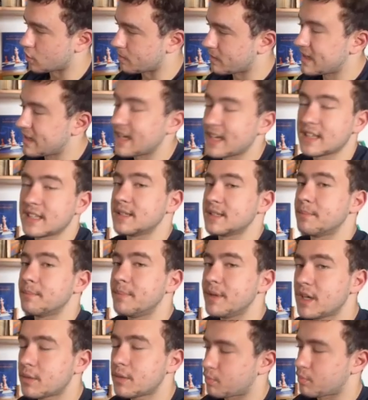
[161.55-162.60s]
It is a big
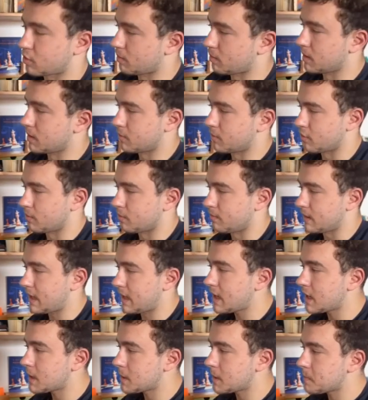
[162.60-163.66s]
problem for black,
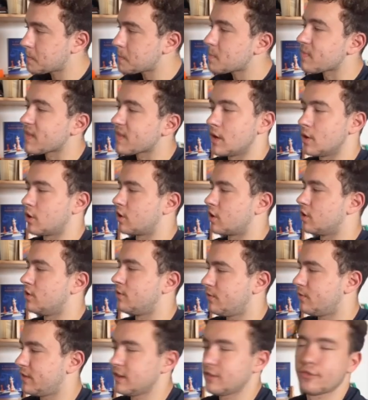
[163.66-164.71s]
and you could
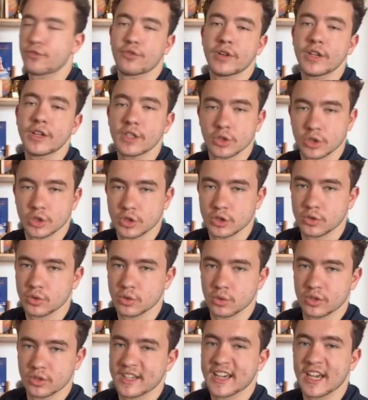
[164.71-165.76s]
feel free to
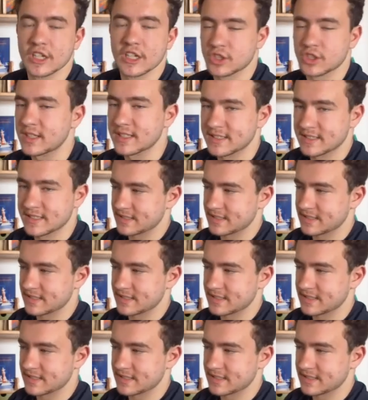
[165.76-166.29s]
catch this